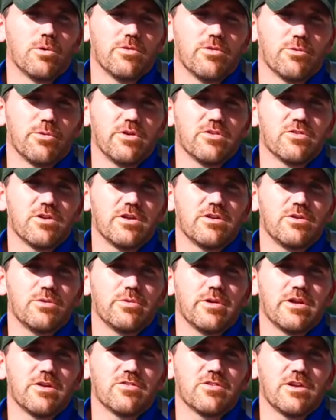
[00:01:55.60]
The reason I
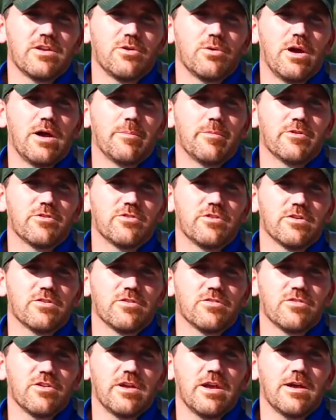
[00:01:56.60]
do that is I know how much
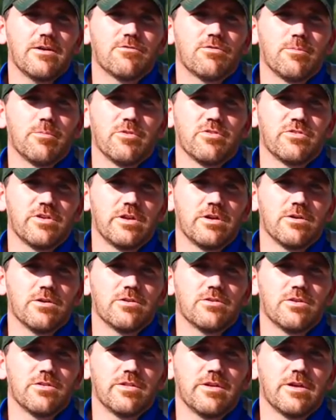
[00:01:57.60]
distance I have from the
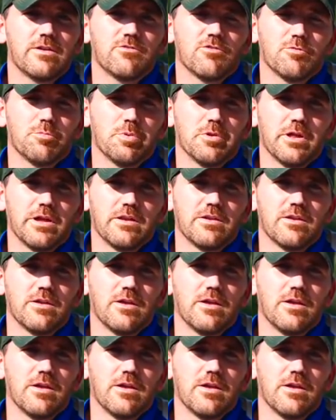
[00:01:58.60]
center to the edge of the plate.